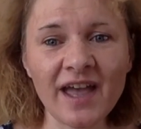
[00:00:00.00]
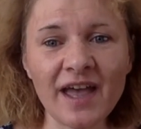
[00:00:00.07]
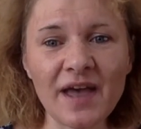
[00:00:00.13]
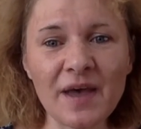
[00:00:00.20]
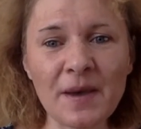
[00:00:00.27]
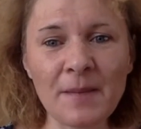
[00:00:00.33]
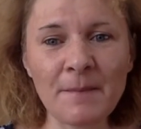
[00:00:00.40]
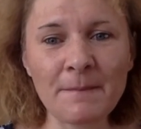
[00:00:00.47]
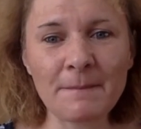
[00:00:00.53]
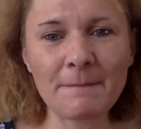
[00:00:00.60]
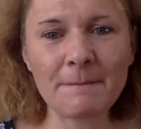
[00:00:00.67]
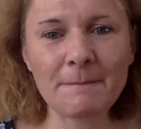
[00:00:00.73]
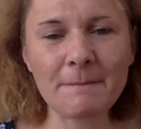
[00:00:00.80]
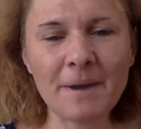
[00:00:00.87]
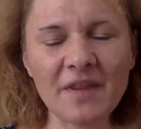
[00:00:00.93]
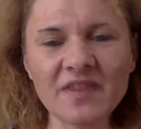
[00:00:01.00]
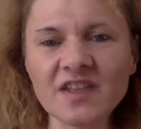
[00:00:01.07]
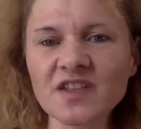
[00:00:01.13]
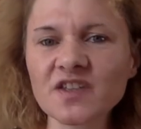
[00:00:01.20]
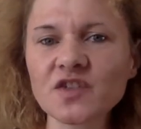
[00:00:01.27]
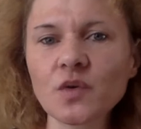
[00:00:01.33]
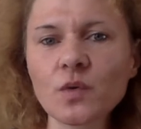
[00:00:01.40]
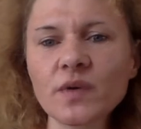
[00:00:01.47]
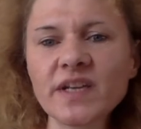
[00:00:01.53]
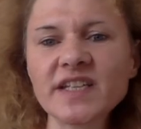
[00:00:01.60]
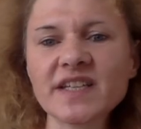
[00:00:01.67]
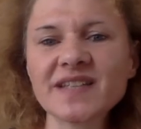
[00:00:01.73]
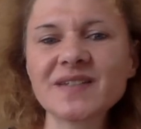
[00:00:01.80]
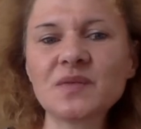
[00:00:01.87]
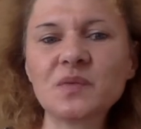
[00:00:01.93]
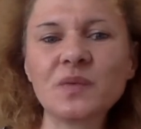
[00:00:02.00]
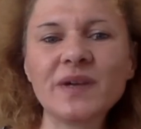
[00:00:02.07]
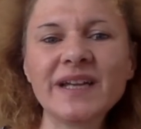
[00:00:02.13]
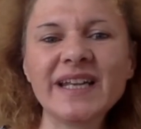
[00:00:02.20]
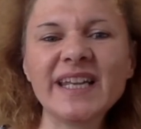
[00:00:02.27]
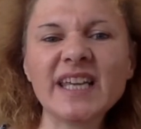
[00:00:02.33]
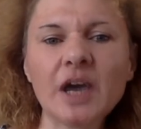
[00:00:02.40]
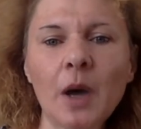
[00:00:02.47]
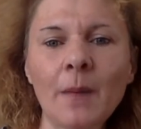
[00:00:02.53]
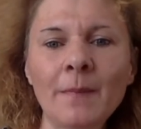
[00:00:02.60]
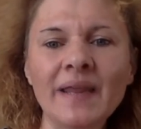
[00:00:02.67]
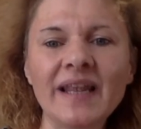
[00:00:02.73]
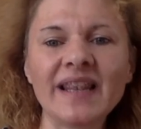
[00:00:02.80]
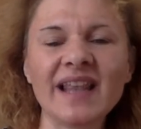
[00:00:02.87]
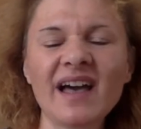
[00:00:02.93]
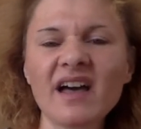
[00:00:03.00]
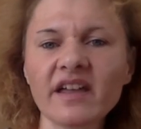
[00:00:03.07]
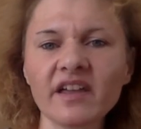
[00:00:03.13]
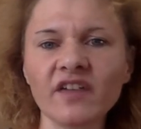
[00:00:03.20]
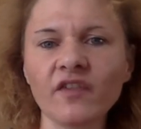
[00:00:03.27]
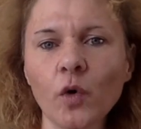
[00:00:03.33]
but the story doesn't really come alive,